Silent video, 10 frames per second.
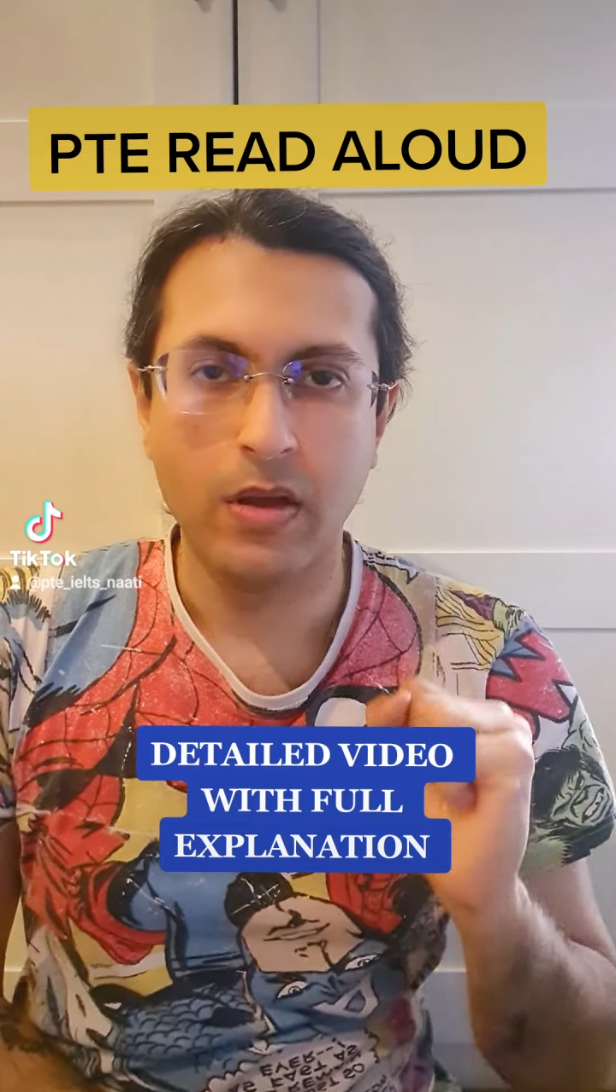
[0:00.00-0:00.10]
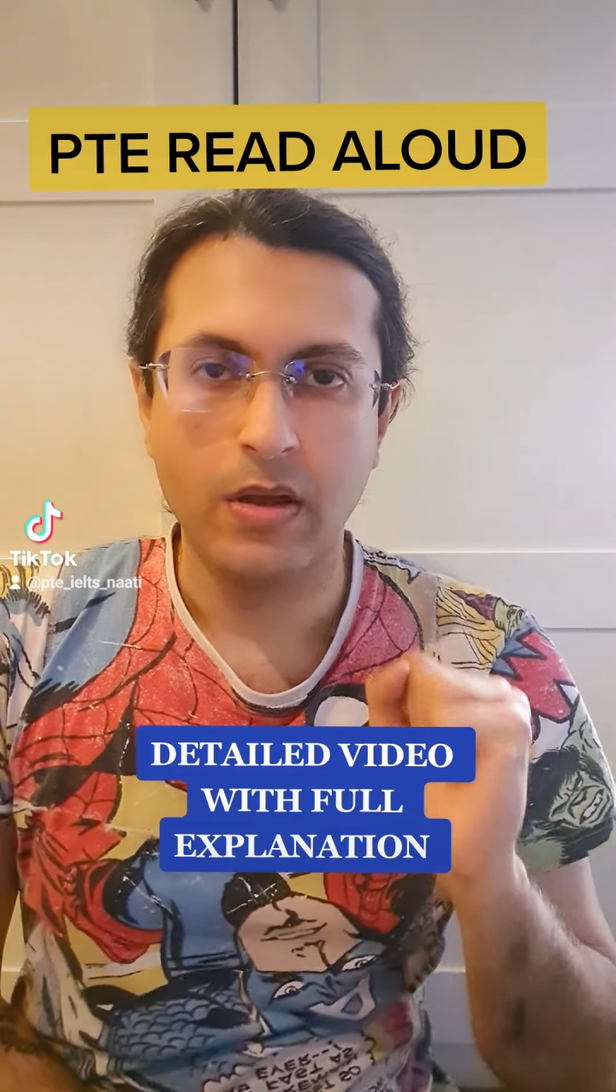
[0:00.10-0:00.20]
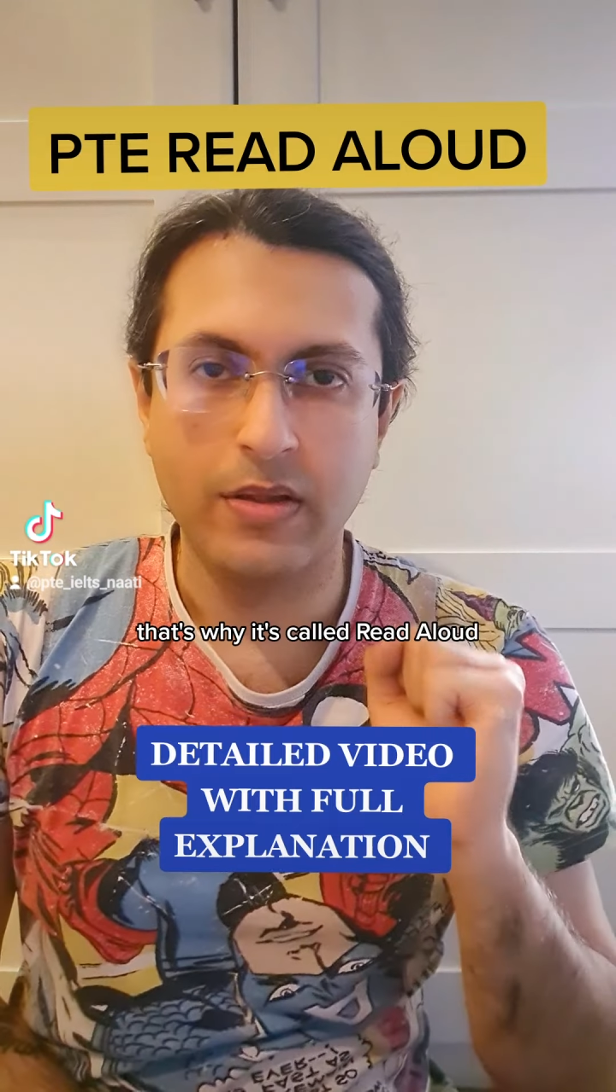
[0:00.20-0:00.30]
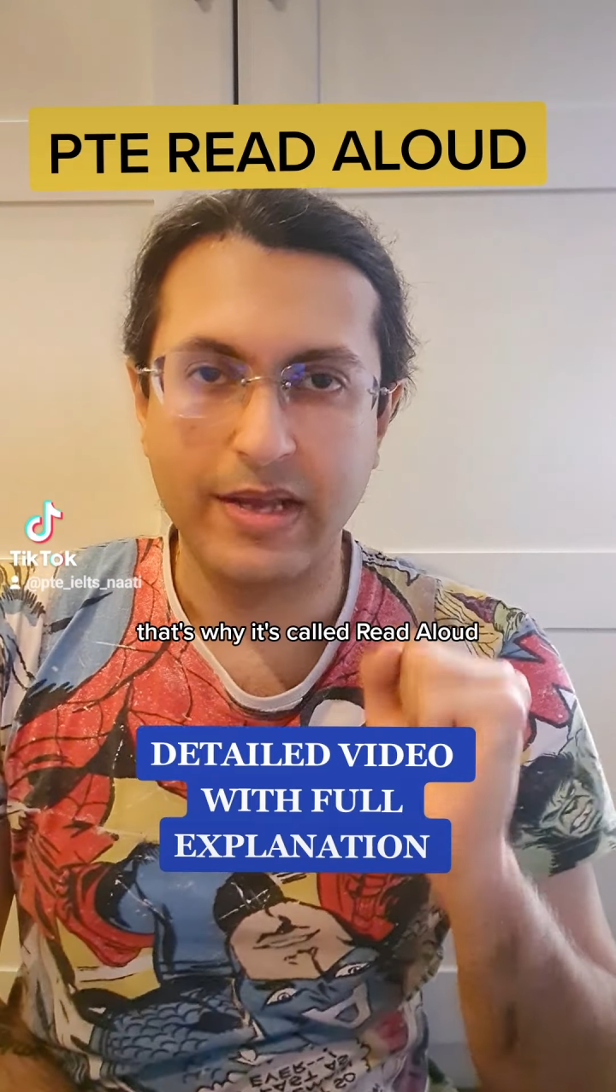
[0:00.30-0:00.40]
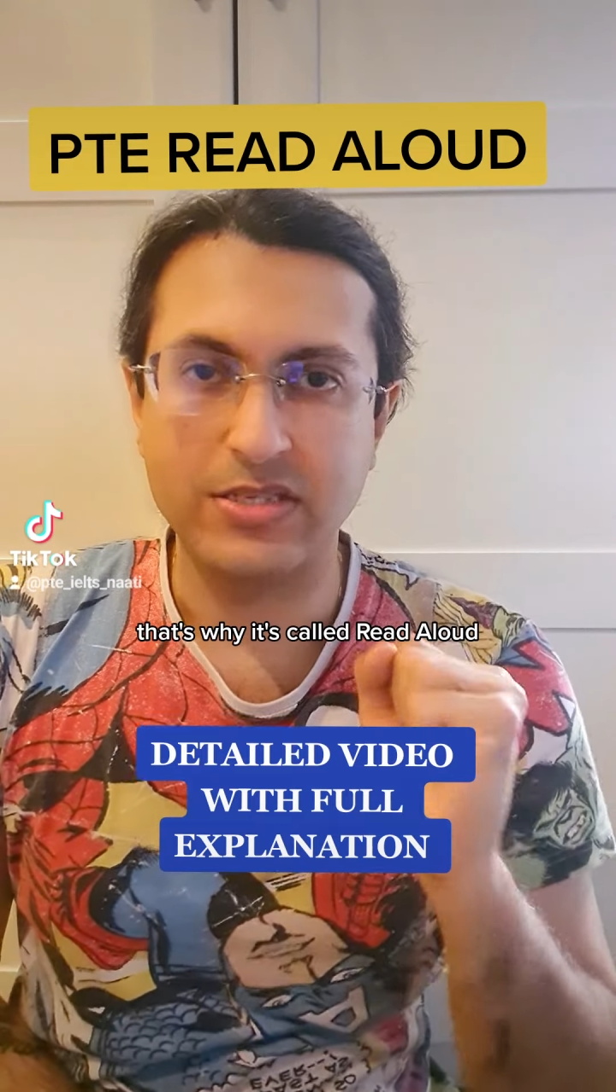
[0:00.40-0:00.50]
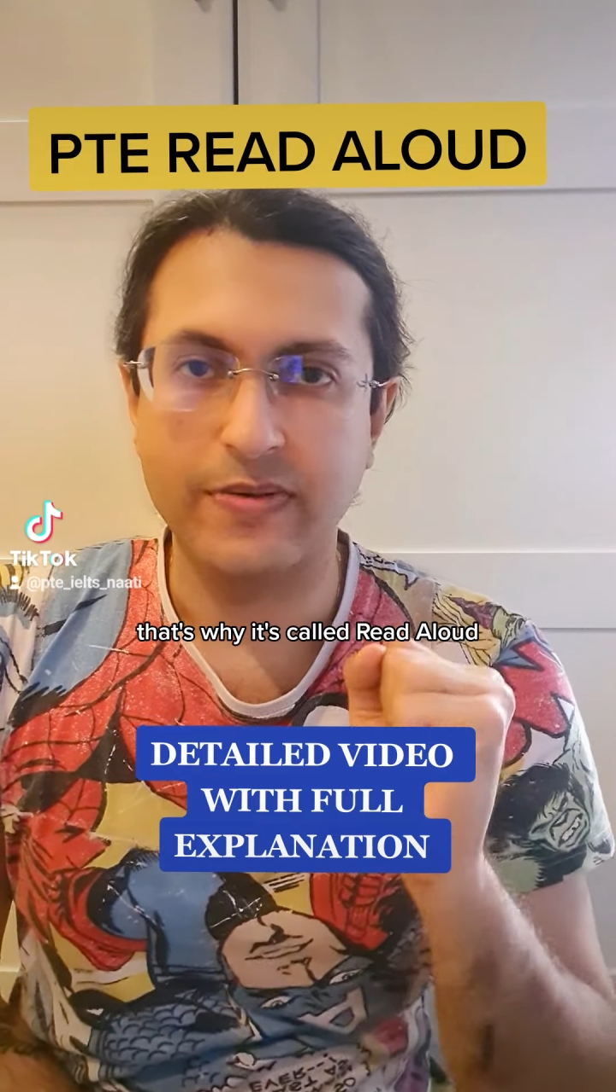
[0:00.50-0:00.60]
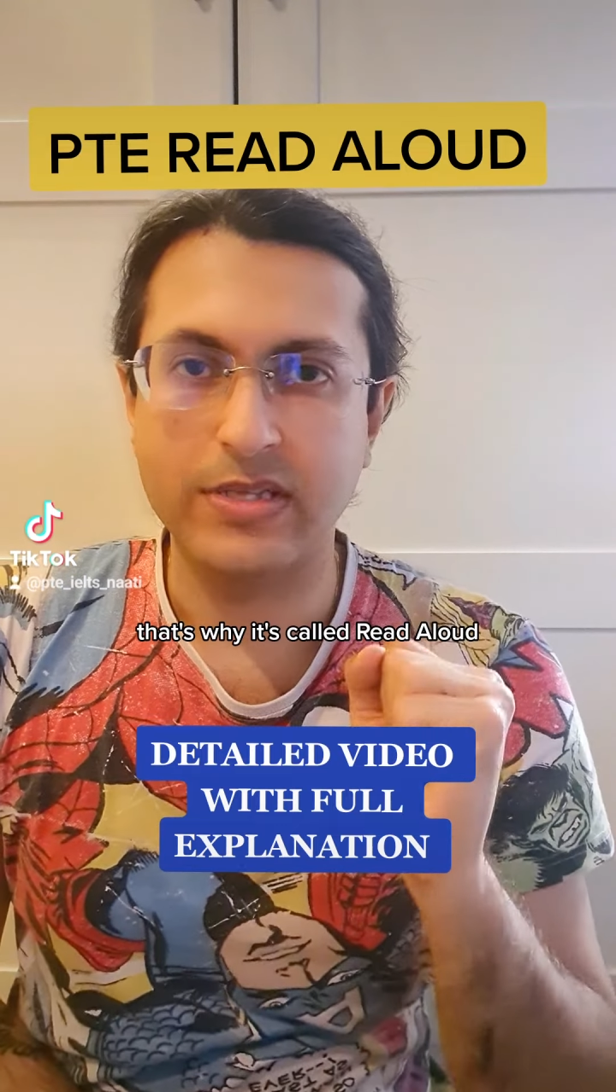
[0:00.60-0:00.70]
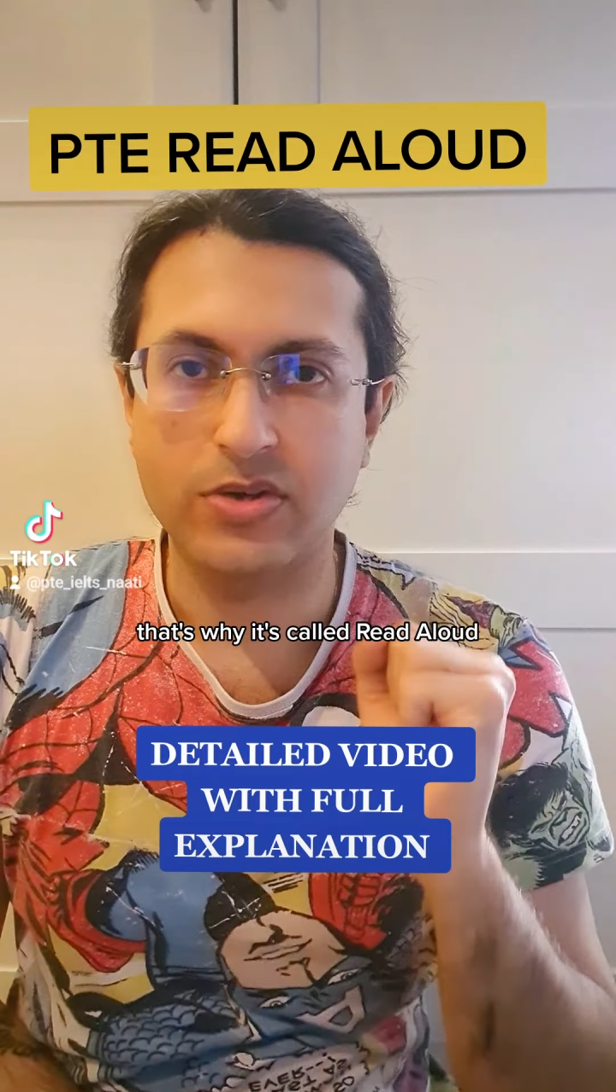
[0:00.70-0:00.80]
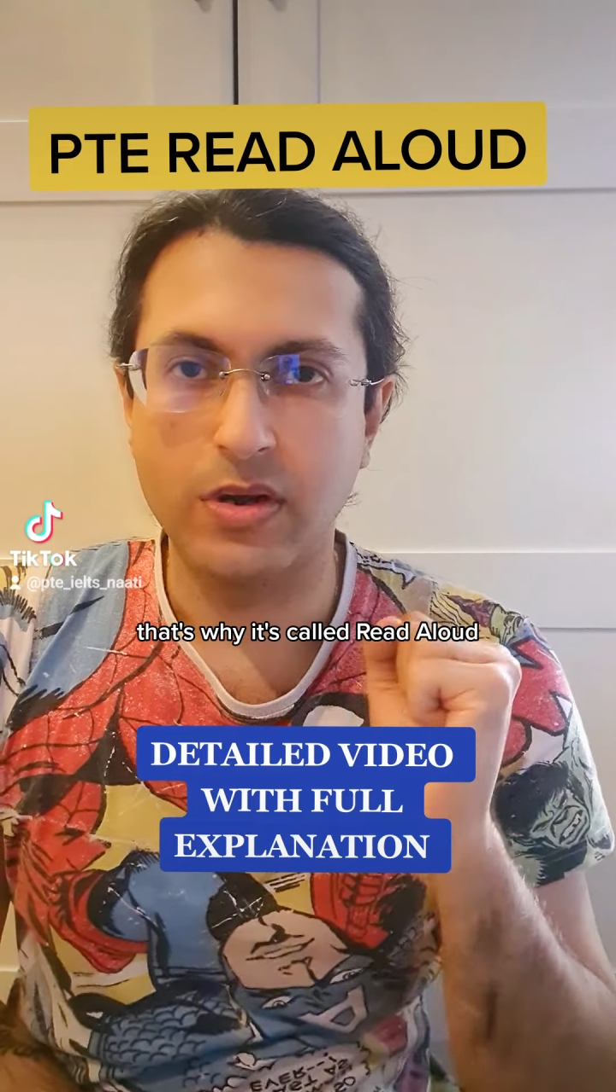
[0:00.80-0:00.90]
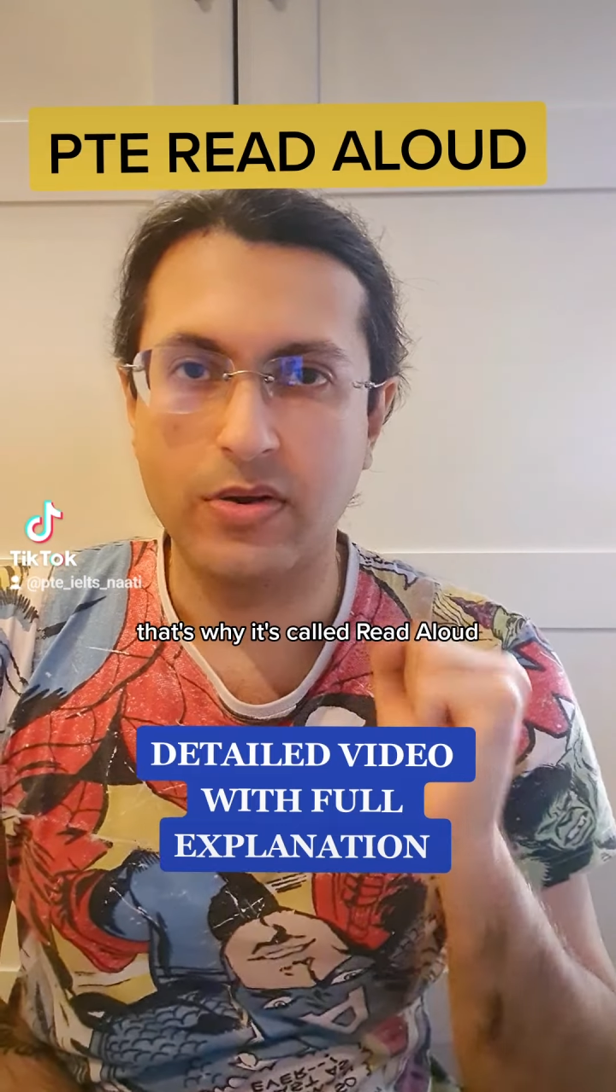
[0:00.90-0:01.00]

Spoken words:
That's why it's called